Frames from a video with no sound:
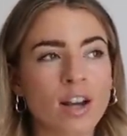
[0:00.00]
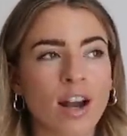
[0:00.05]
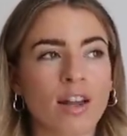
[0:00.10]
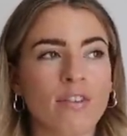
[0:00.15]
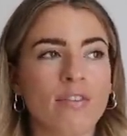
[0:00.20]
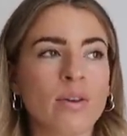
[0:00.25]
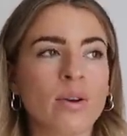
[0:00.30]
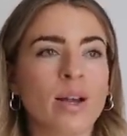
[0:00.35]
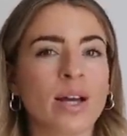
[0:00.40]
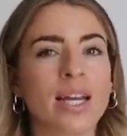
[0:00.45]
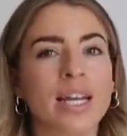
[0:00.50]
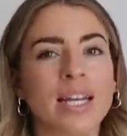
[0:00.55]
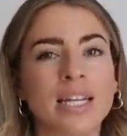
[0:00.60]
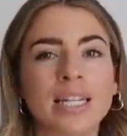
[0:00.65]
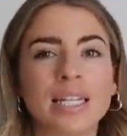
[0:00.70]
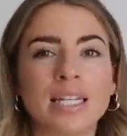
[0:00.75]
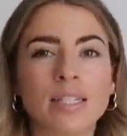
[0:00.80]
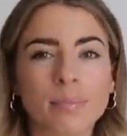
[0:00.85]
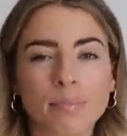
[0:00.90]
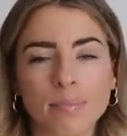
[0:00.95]
I feel like it
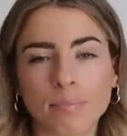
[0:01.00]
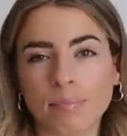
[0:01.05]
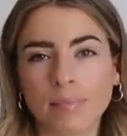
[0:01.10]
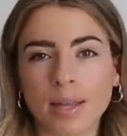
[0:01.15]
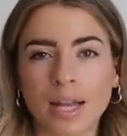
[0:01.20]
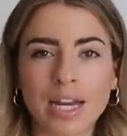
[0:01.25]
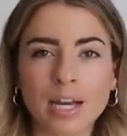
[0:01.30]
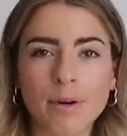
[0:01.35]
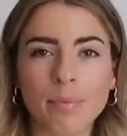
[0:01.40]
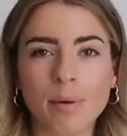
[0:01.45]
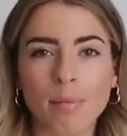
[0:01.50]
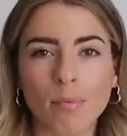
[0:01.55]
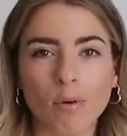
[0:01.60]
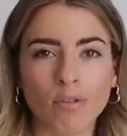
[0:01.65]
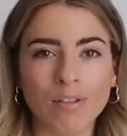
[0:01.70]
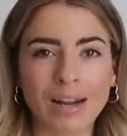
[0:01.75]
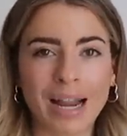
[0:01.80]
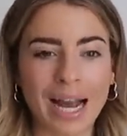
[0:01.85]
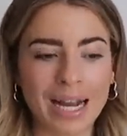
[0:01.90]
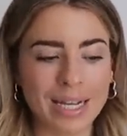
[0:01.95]
needs a little bit more
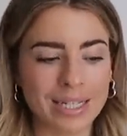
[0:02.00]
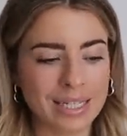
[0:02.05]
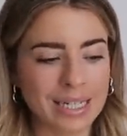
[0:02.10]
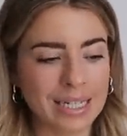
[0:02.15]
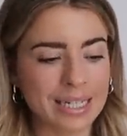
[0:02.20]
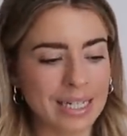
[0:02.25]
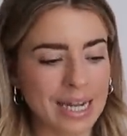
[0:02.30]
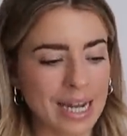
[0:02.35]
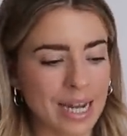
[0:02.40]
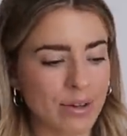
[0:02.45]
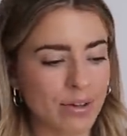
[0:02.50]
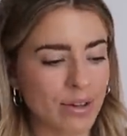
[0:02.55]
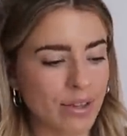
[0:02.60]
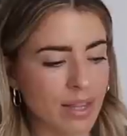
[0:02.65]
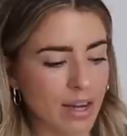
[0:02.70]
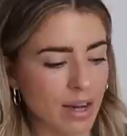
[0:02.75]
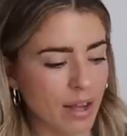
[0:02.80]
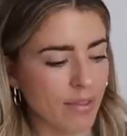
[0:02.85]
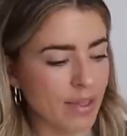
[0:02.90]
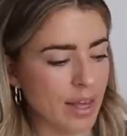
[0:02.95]
relaxing down and
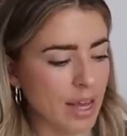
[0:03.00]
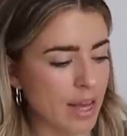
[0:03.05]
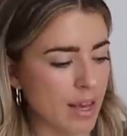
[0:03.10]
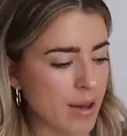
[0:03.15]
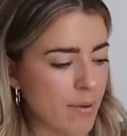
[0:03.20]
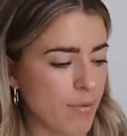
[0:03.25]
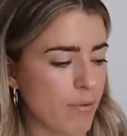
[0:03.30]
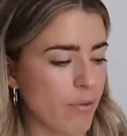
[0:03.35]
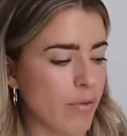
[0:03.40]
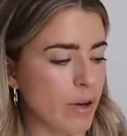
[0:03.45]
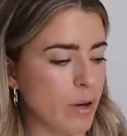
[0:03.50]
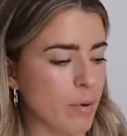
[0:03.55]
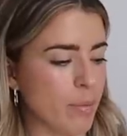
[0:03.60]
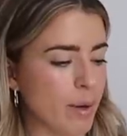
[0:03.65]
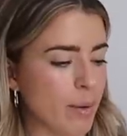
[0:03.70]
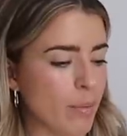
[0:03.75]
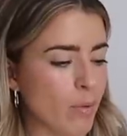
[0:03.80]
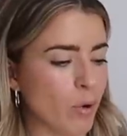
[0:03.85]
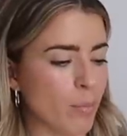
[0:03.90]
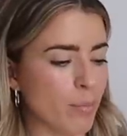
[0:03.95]
then I think it will feel a
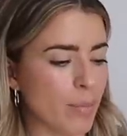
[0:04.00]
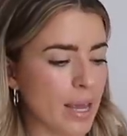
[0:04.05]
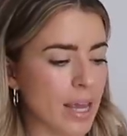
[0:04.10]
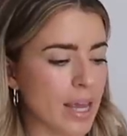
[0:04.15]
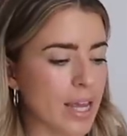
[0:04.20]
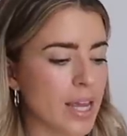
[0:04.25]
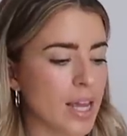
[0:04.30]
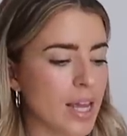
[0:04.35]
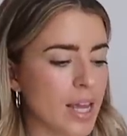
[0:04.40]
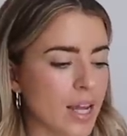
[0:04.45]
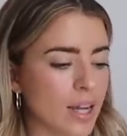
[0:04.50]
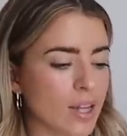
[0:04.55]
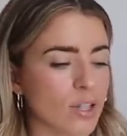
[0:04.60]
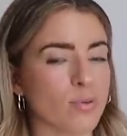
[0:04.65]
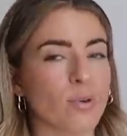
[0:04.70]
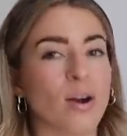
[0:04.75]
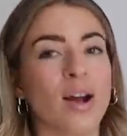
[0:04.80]
bit more me because